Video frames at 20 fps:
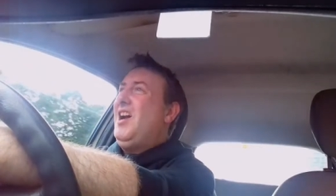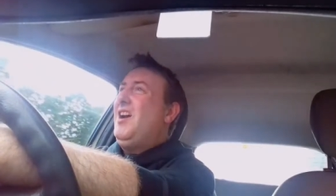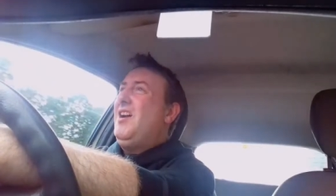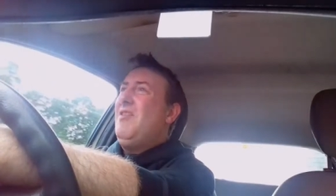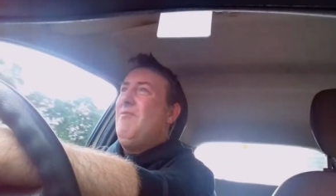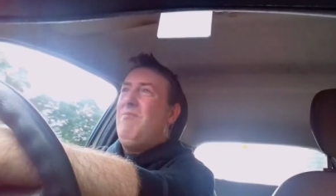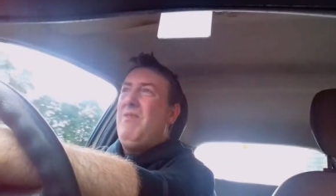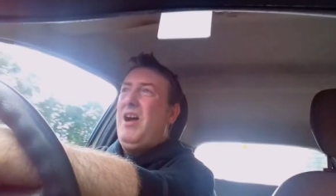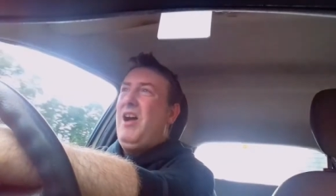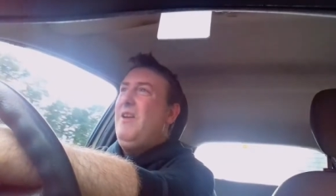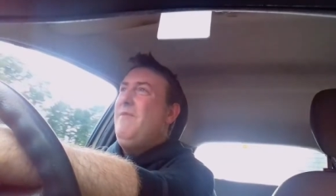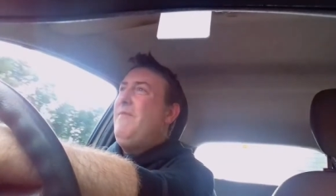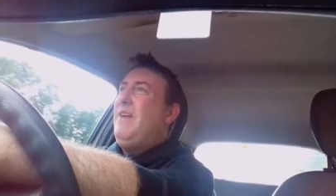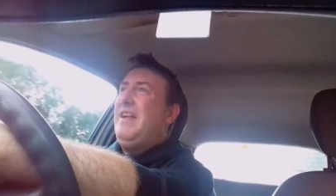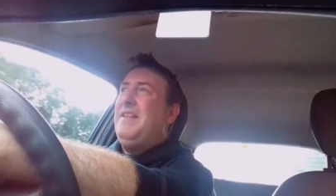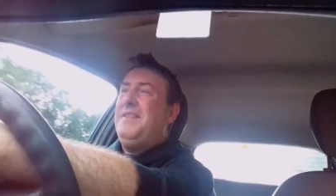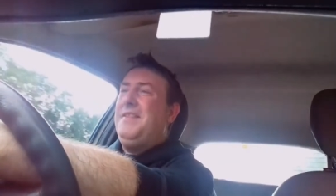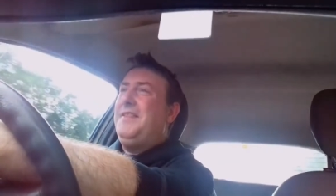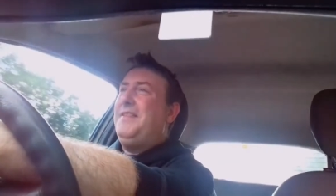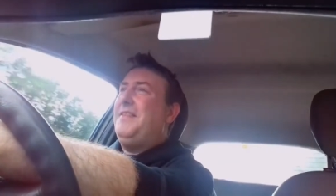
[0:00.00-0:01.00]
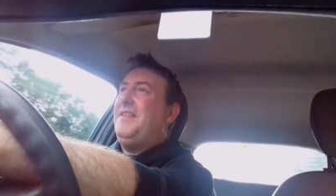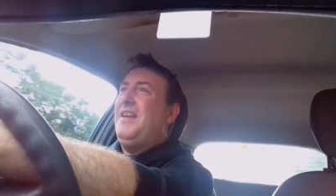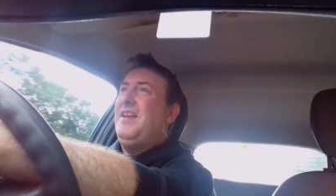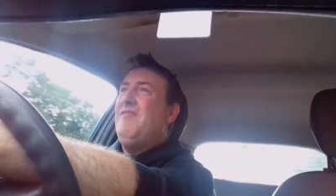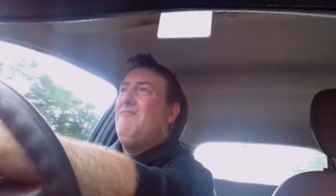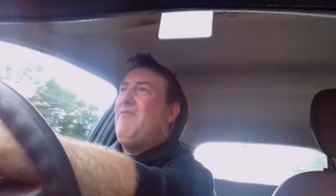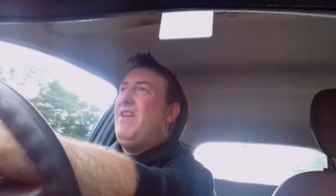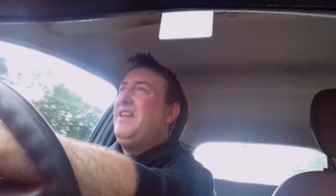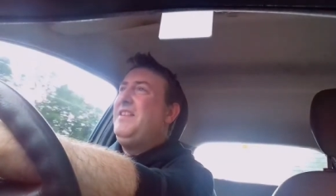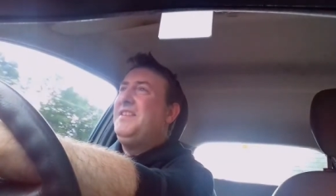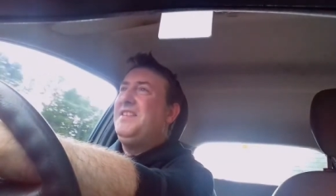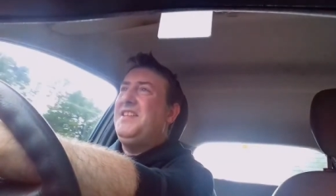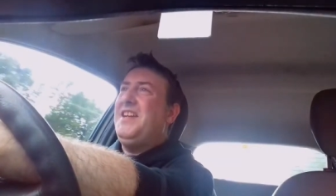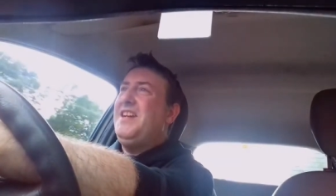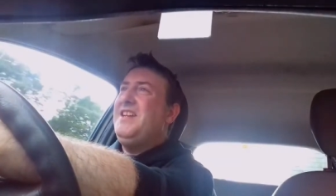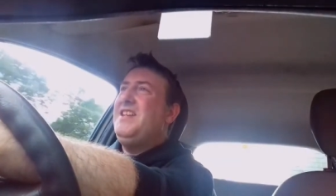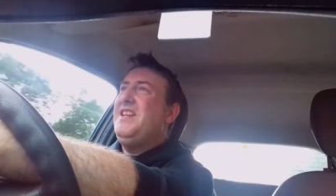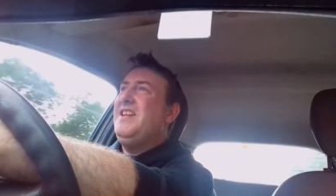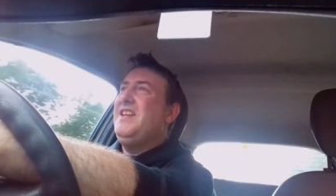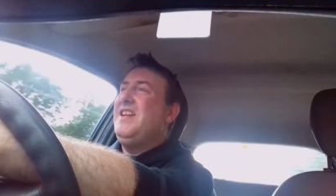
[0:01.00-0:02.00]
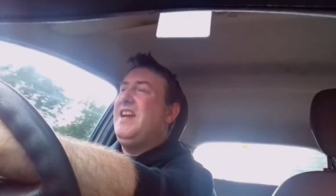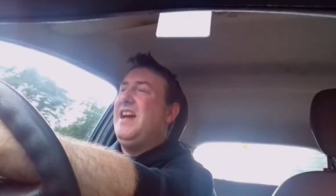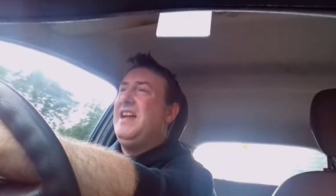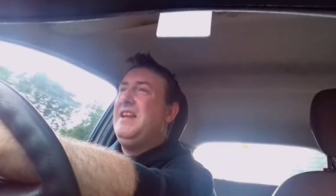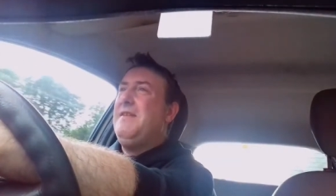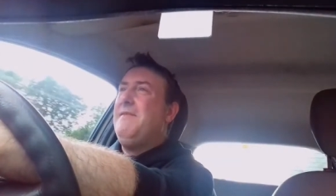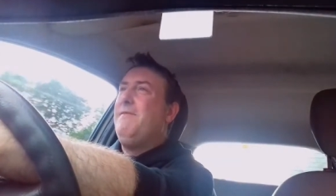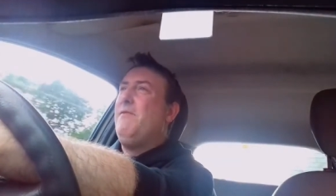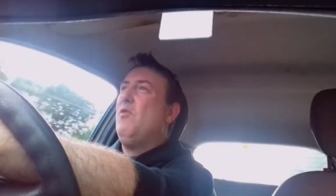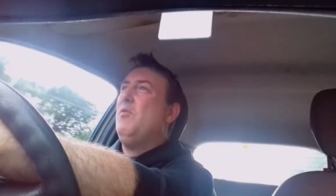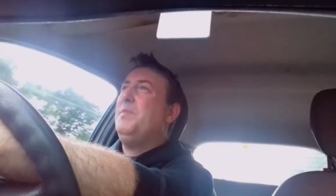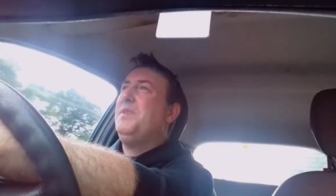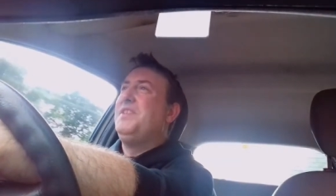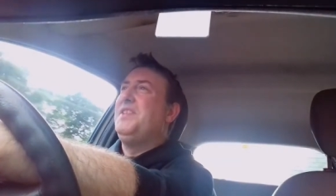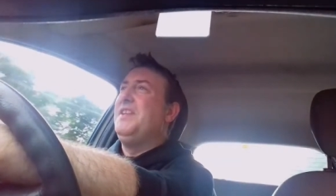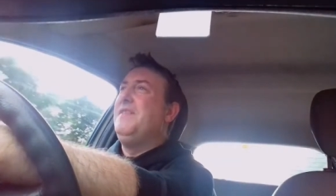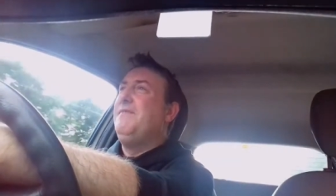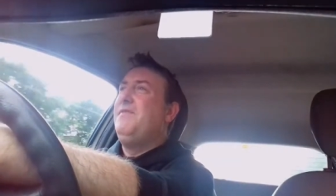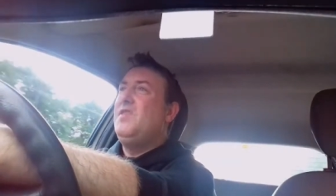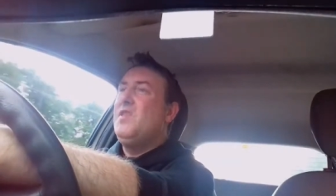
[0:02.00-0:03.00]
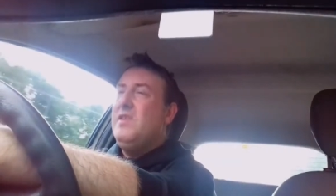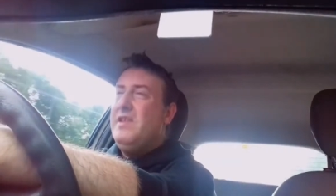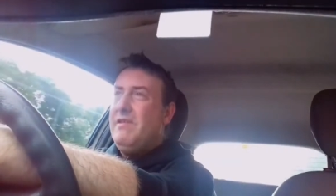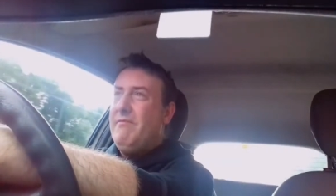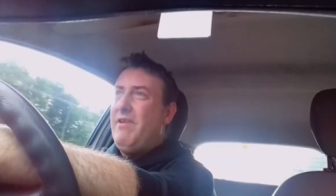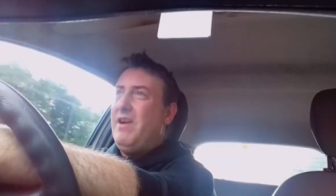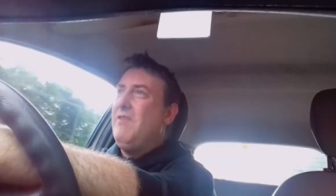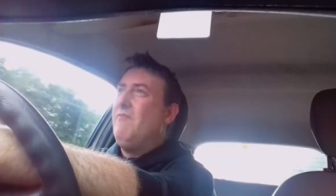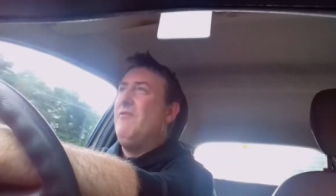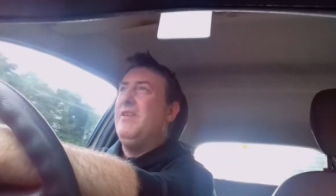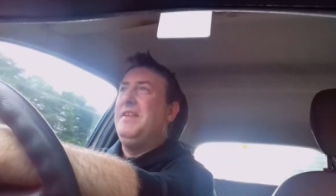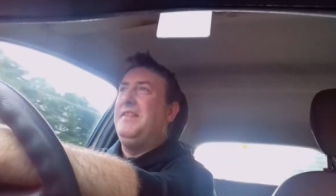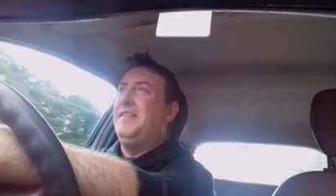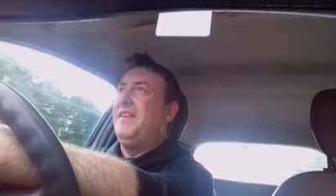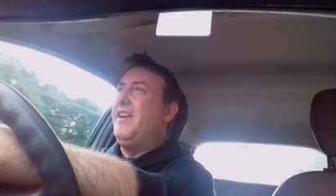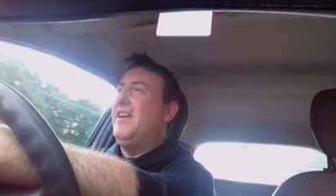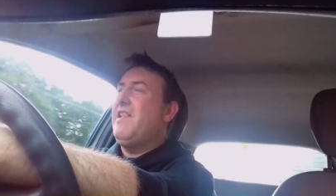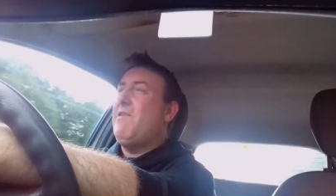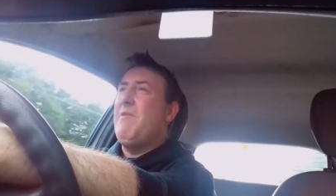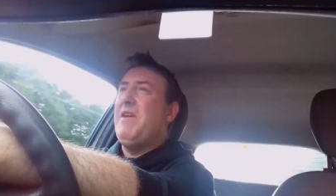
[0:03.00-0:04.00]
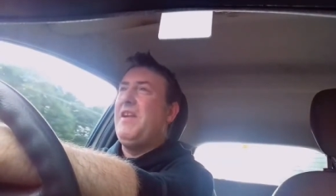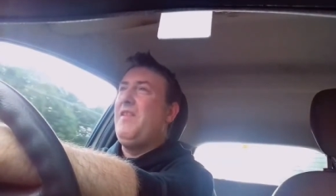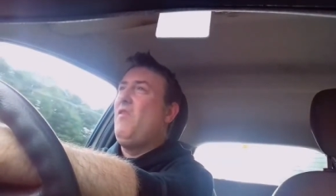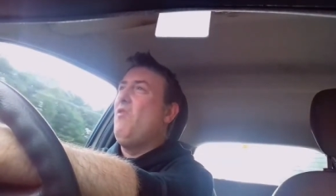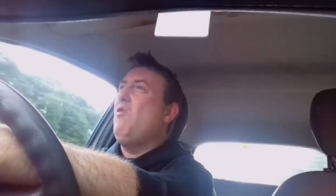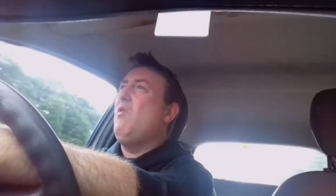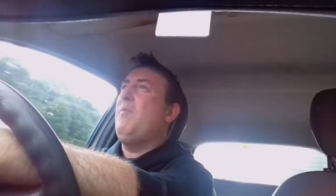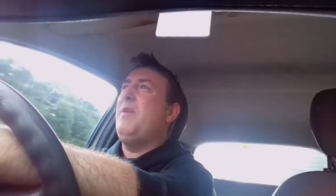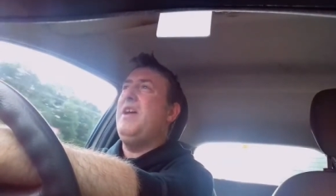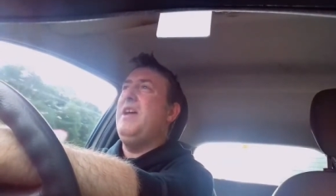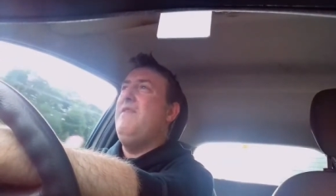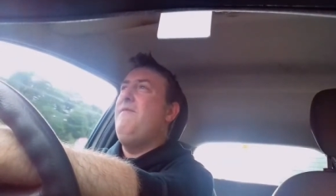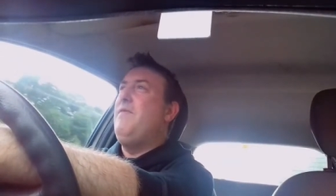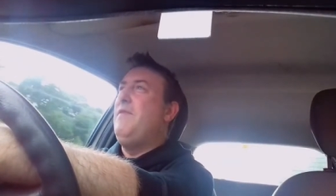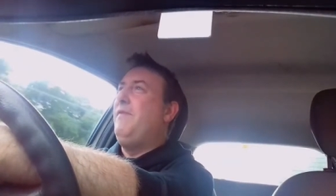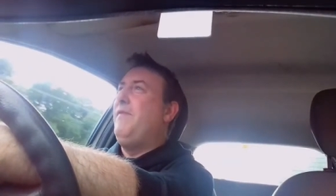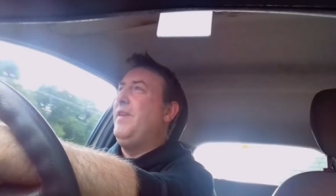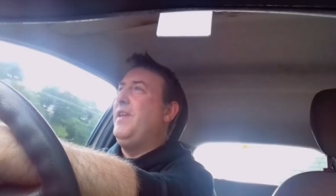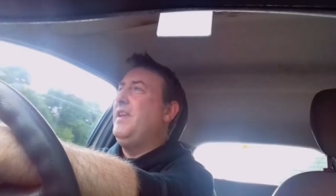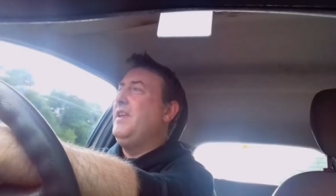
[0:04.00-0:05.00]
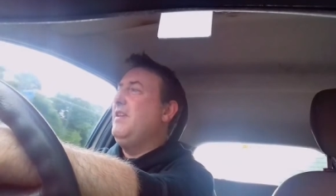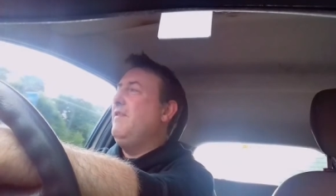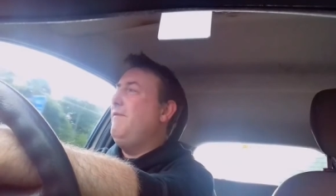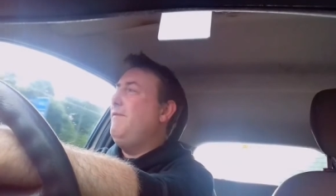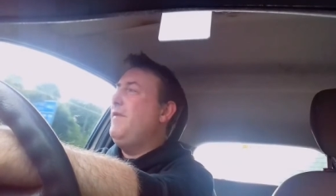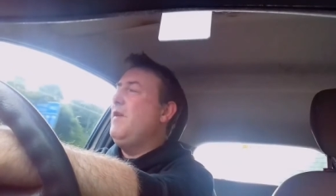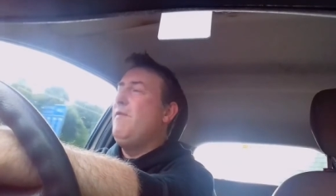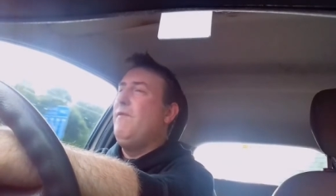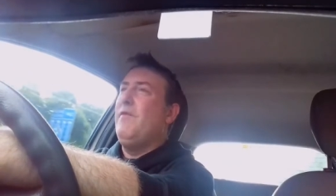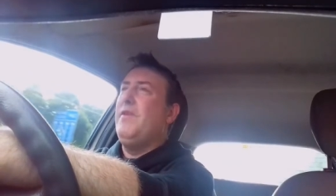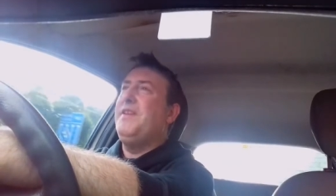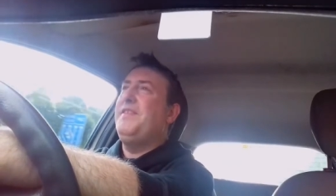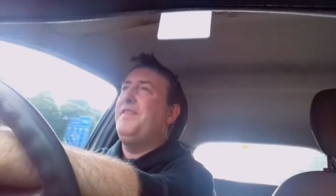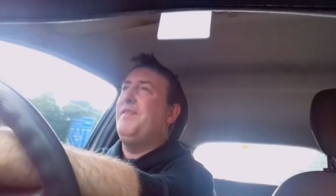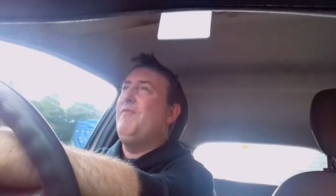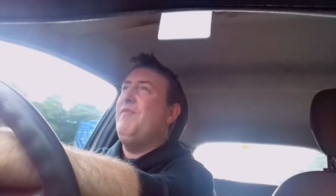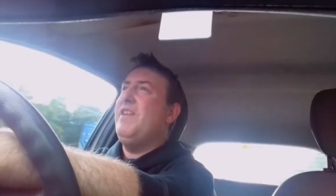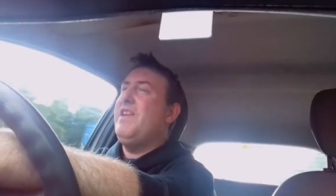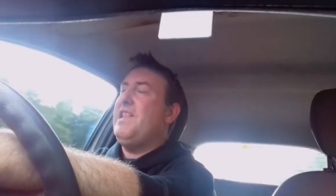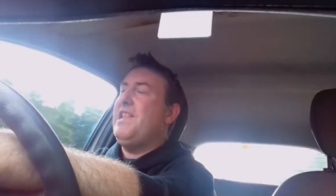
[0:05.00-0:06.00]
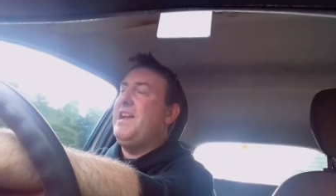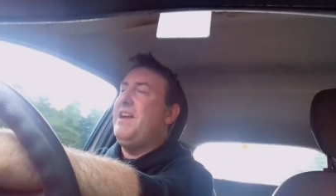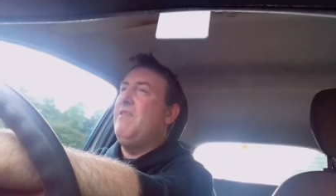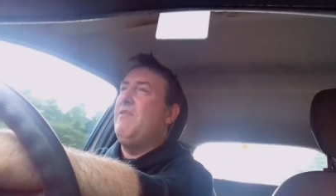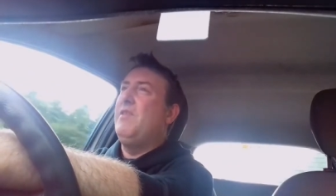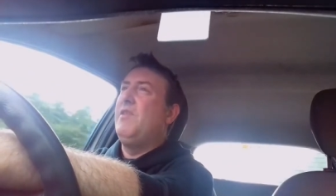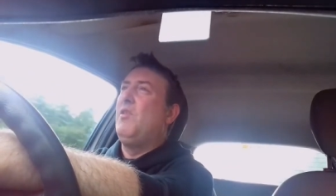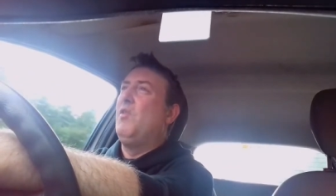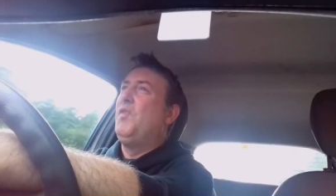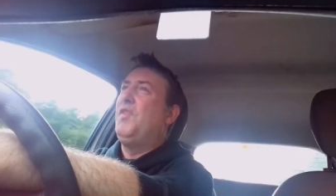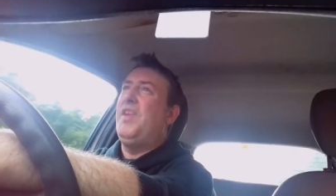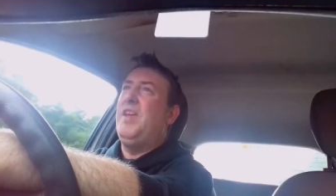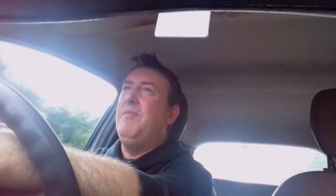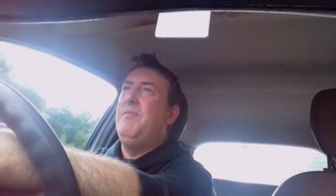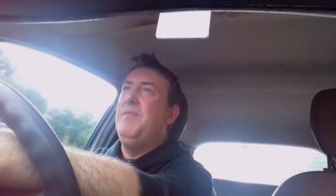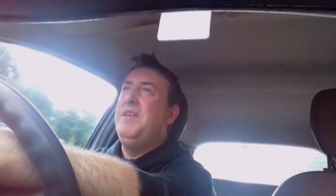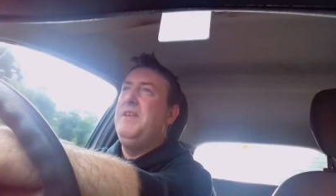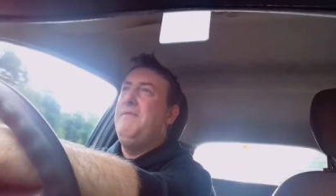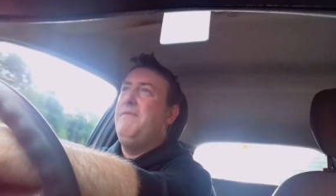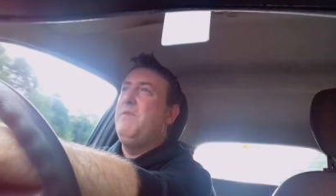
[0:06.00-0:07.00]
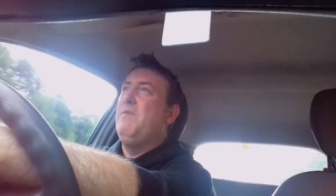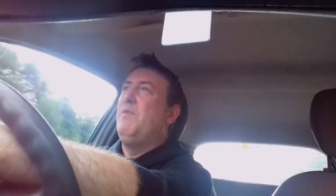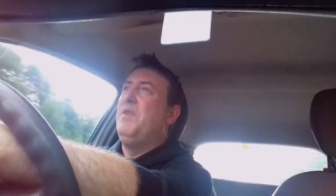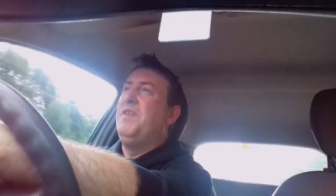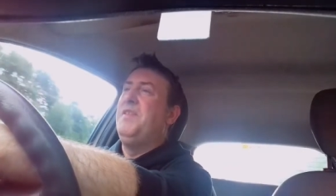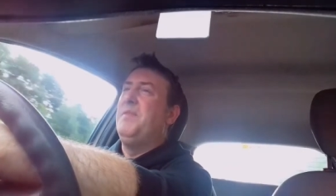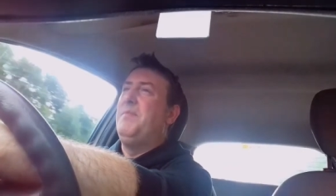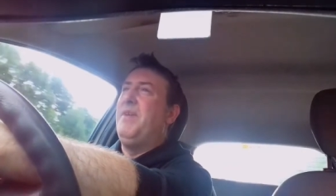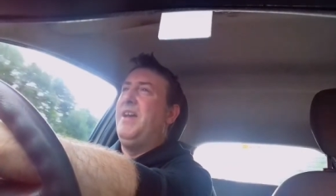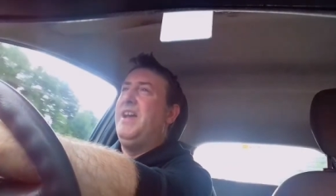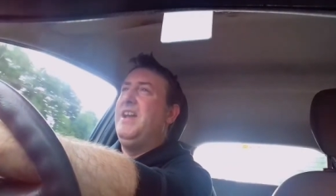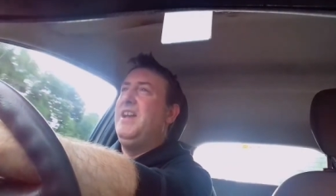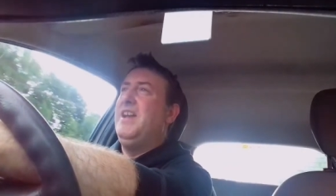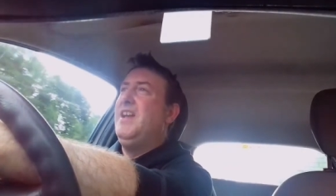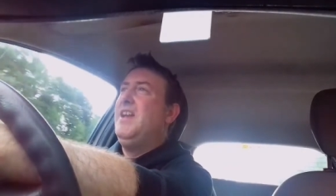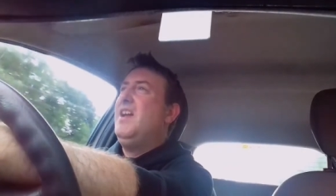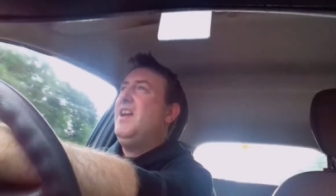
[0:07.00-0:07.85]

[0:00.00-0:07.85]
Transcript: Um, I hope that's uh, entertaining and informative. Do your own research. We can talk about everything. Feel free to reach out and contact me if you want to debate.